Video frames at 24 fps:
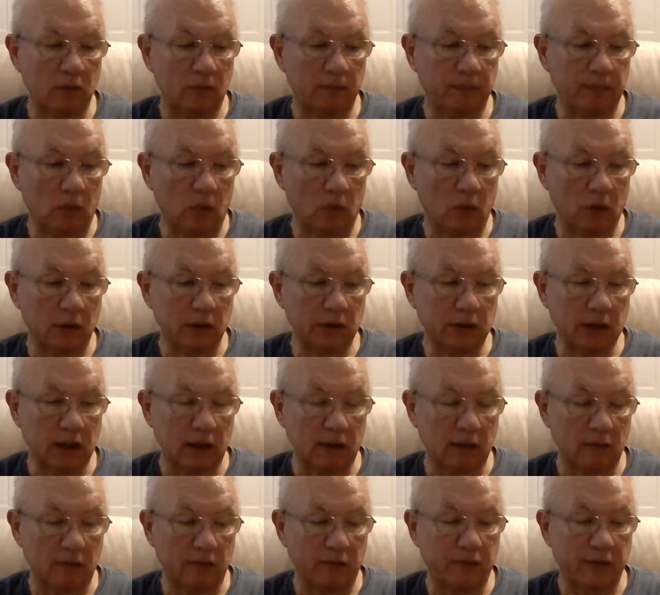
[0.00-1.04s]
points out
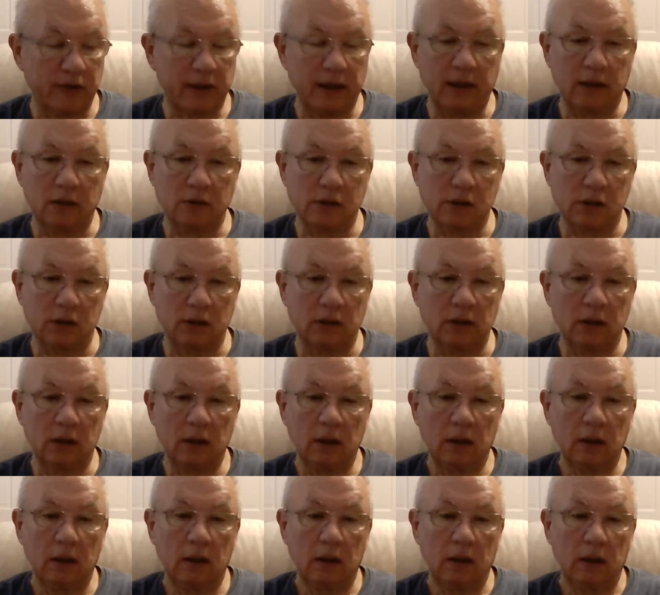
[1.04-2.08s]
of 1,000,
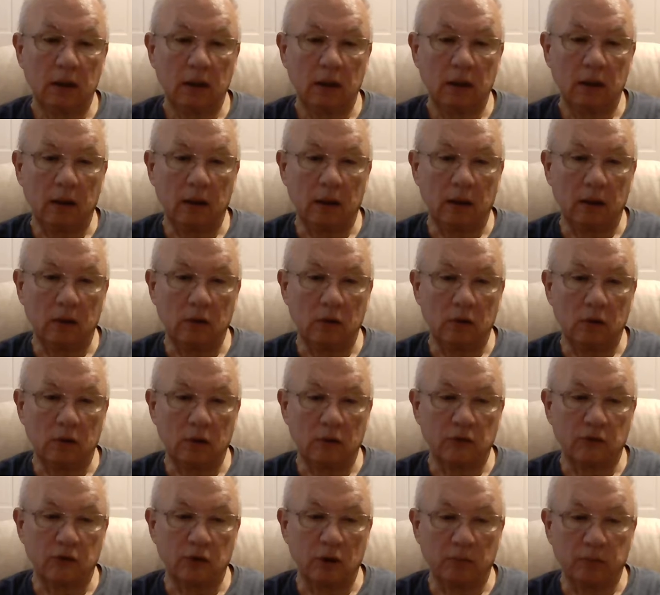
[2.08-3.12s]
and you can
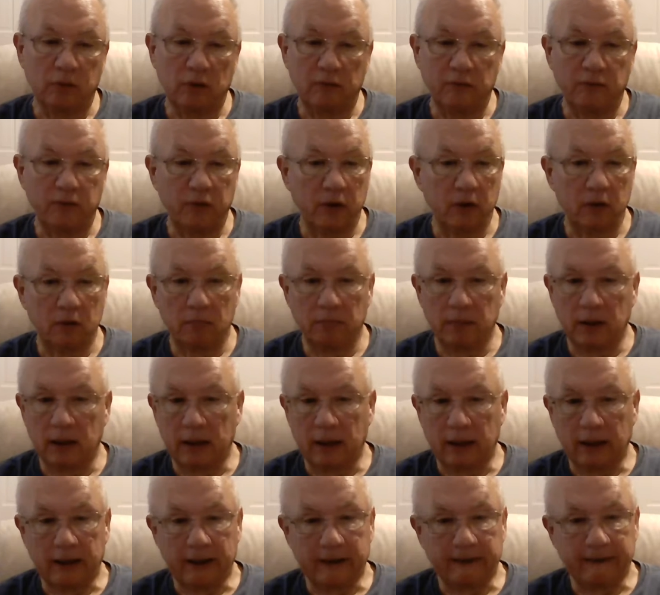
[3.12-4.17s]
simply figure
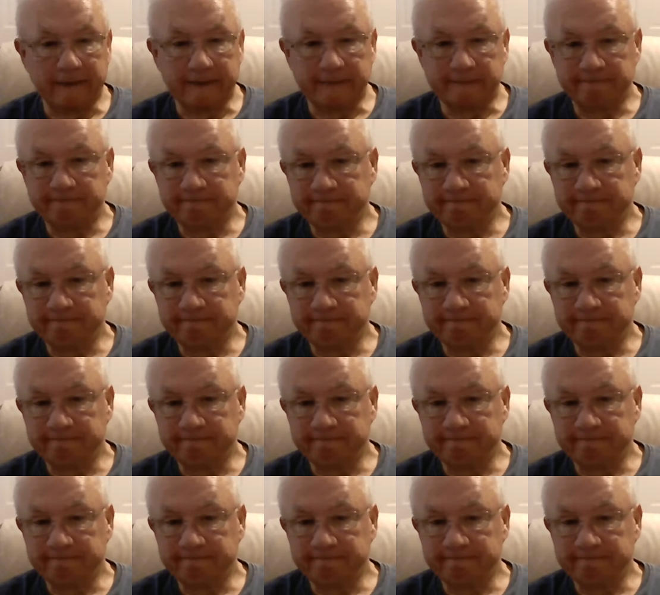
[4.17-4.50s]
by